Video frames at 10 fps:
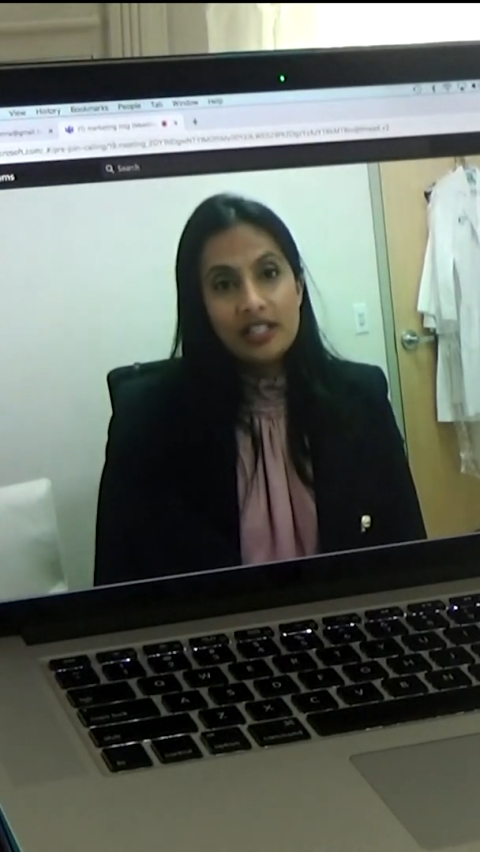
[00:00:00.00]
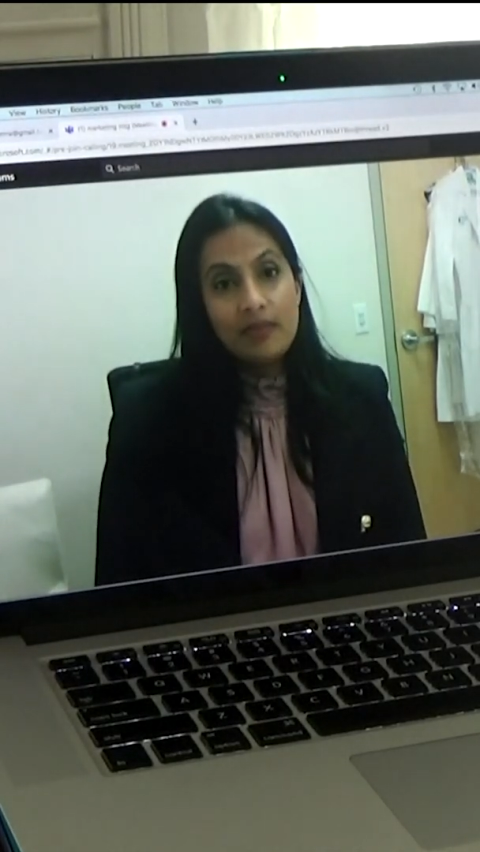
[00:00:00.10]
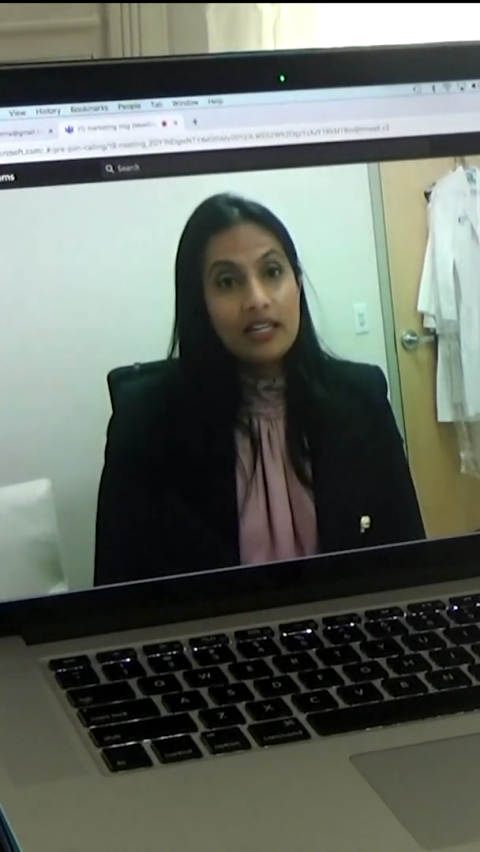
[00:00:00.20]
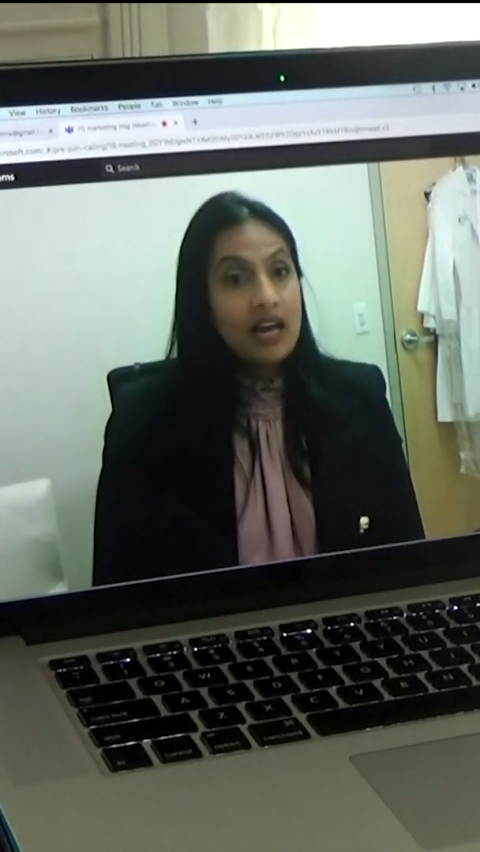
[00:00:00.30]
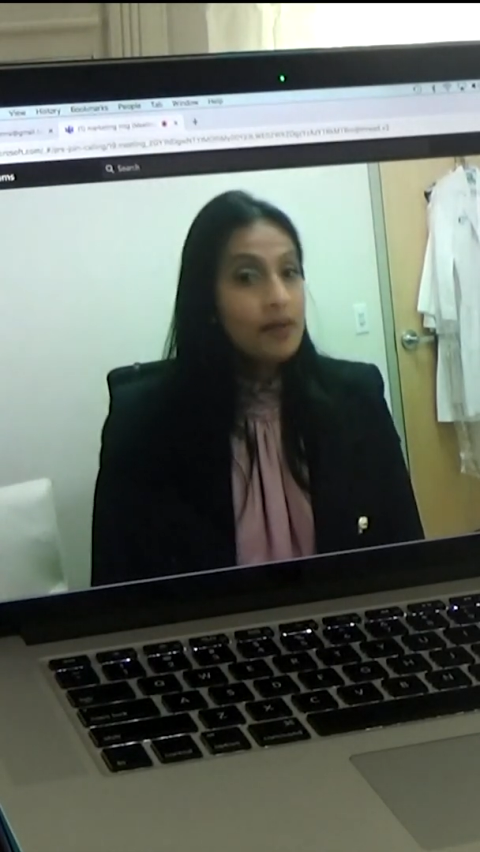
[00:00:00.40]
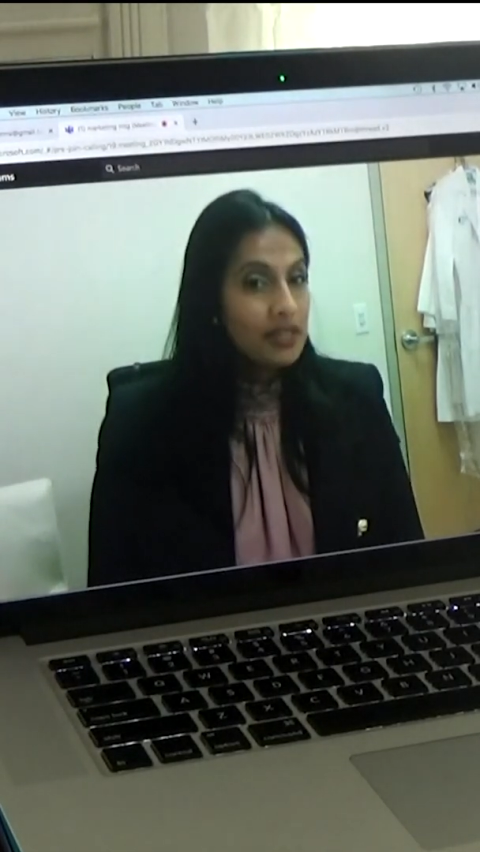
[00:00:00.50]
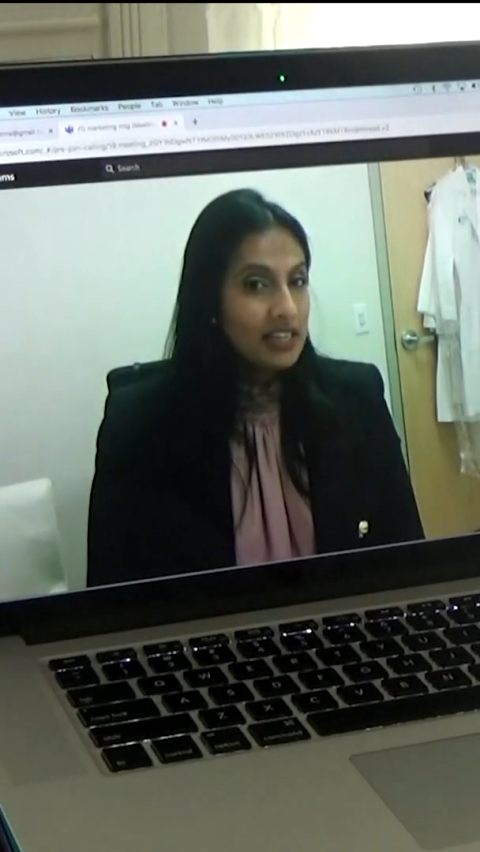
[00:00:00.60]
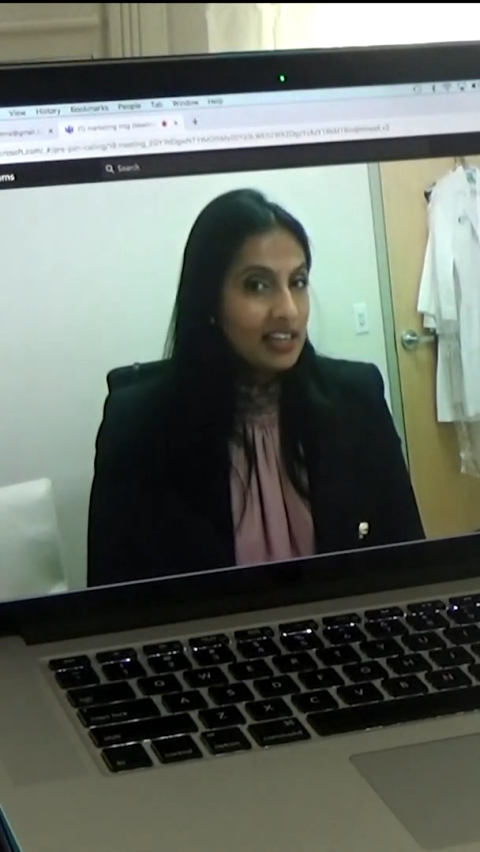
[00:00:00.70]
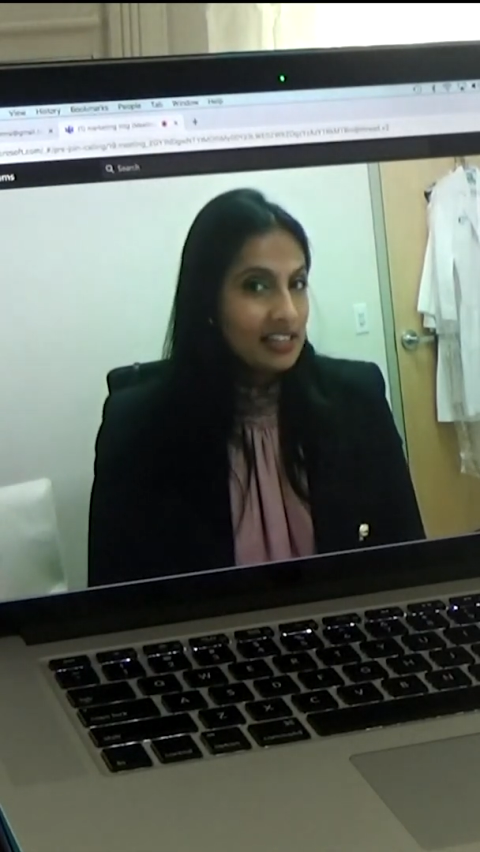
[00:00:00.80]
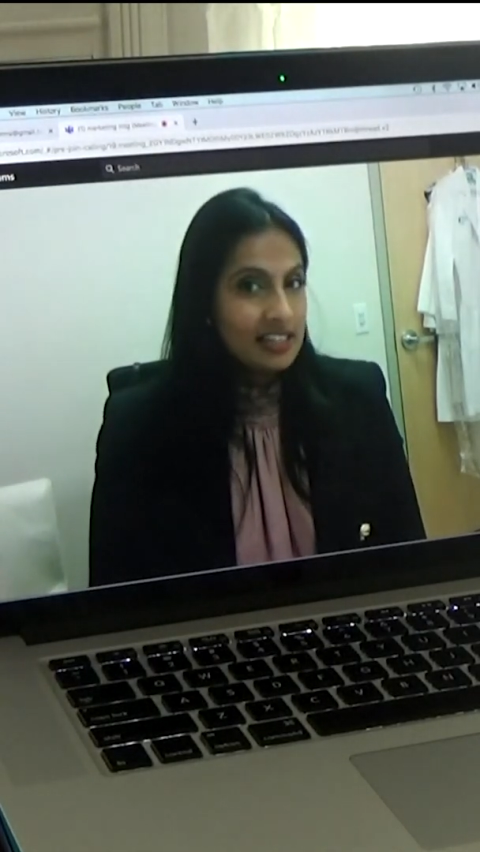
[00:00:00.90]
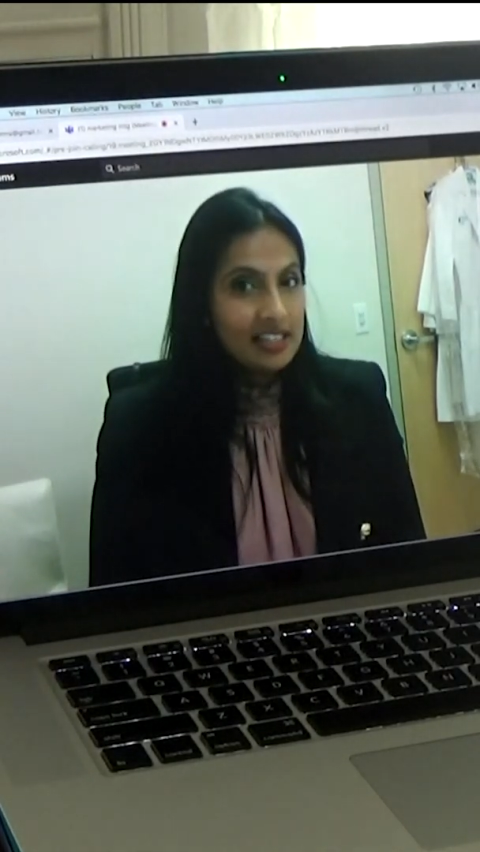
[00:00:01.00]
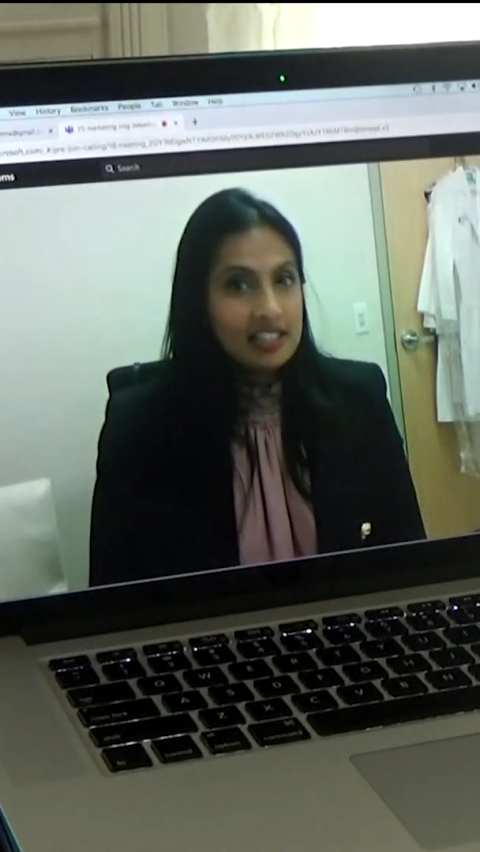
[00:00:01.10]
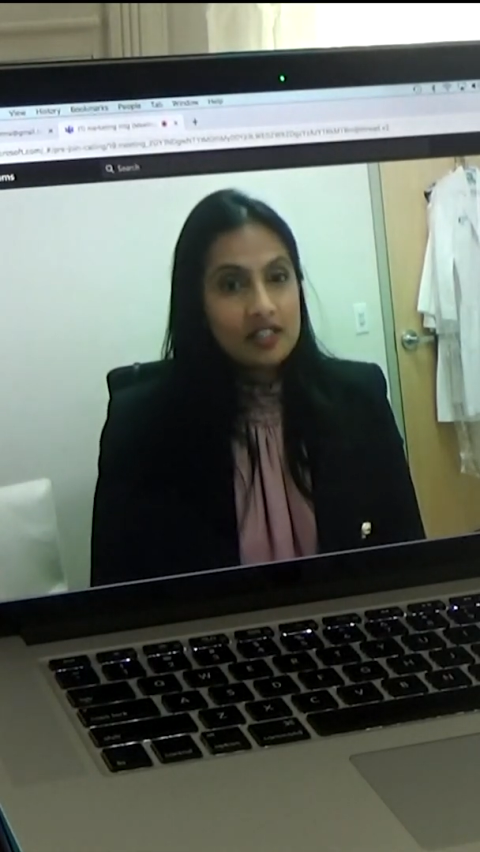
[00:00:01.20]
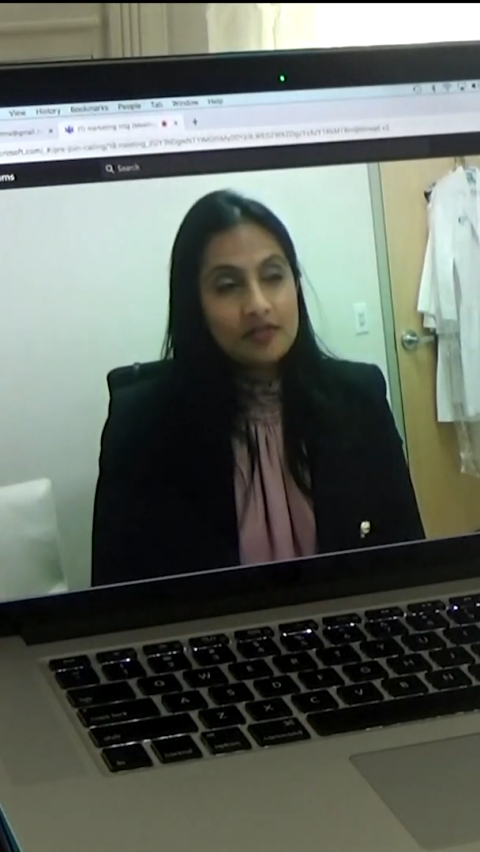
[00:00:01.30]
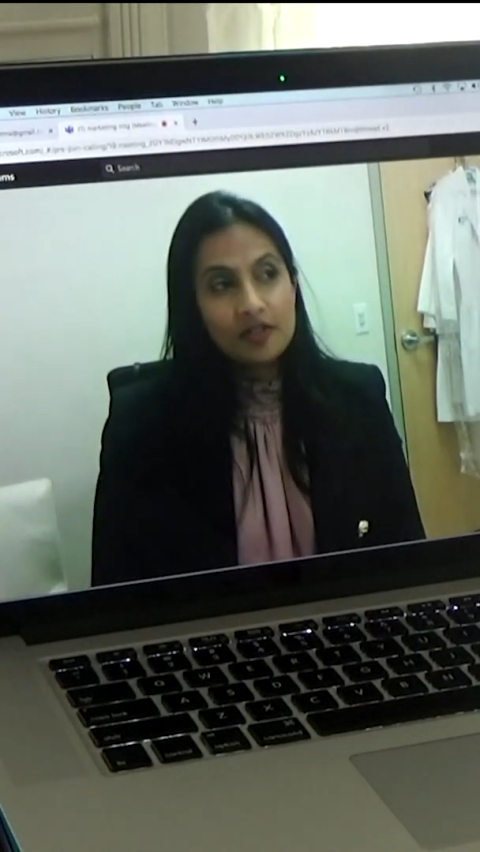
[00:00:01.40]
they may not be
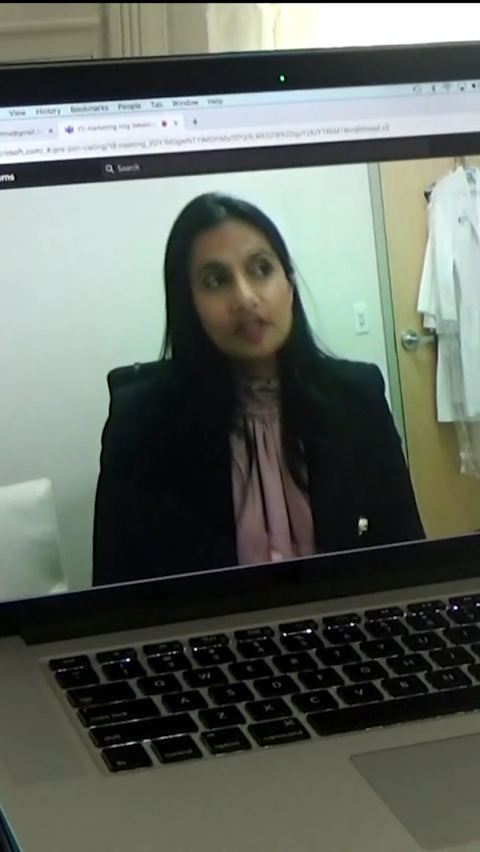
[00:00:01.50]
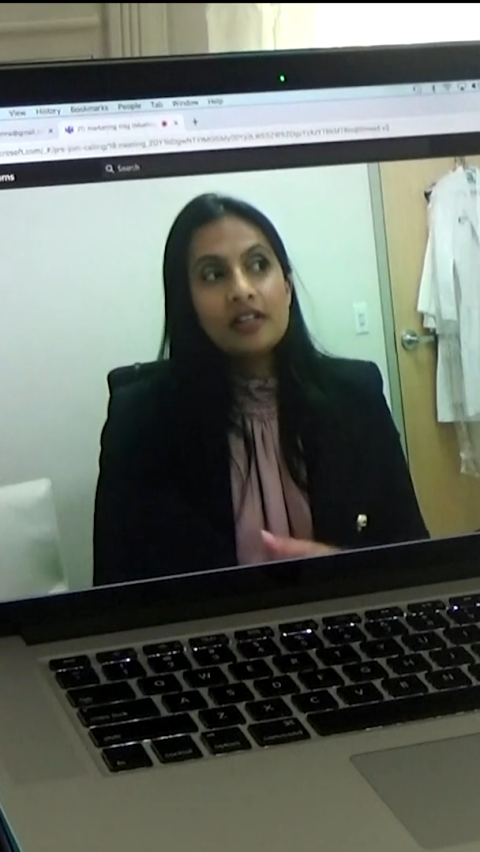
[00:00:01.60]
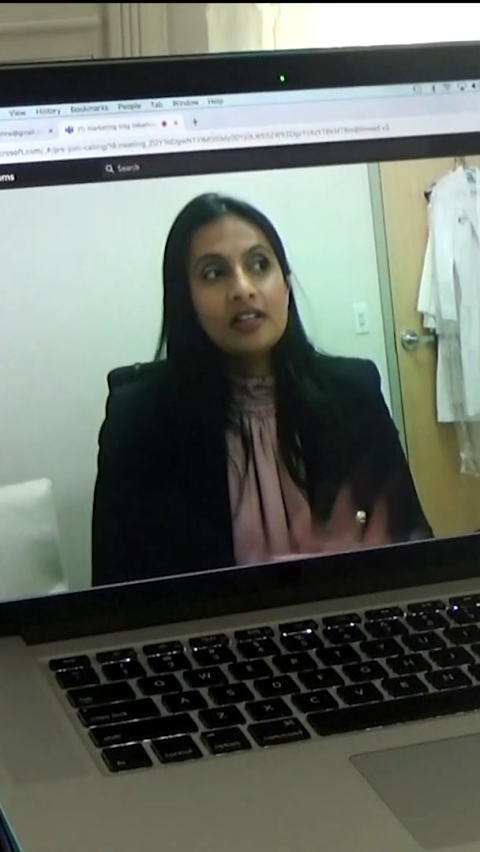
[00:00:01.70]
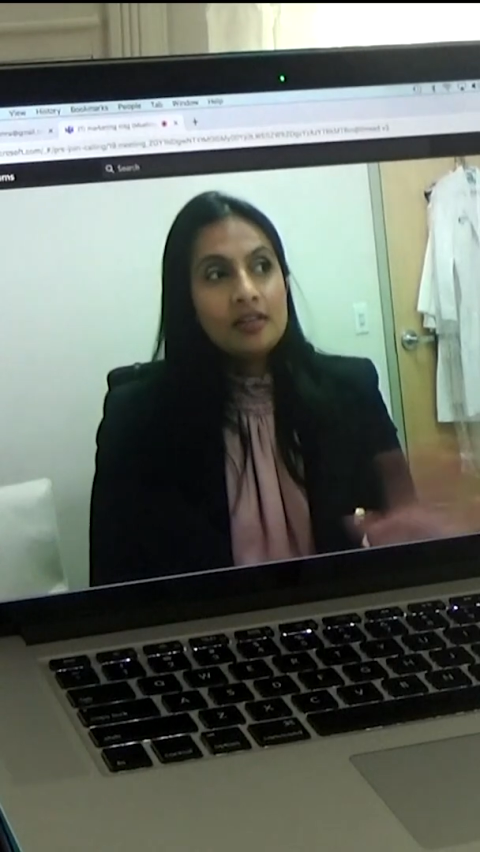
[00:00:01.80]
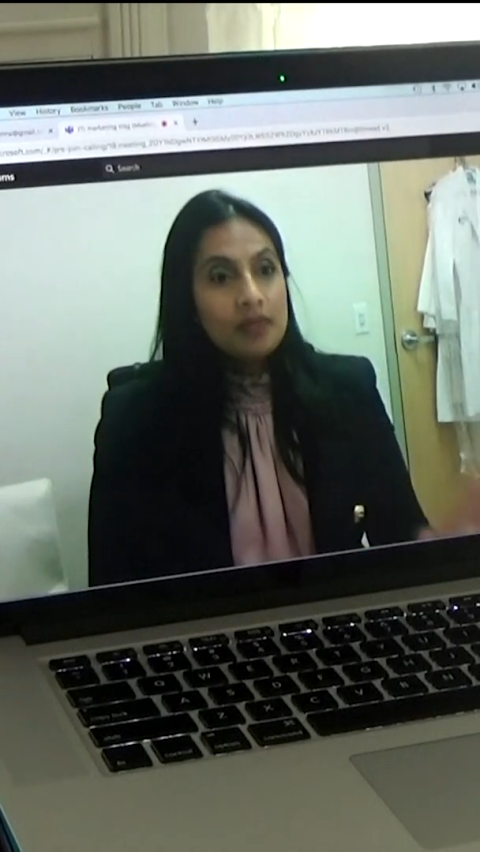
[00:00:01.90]
candidates for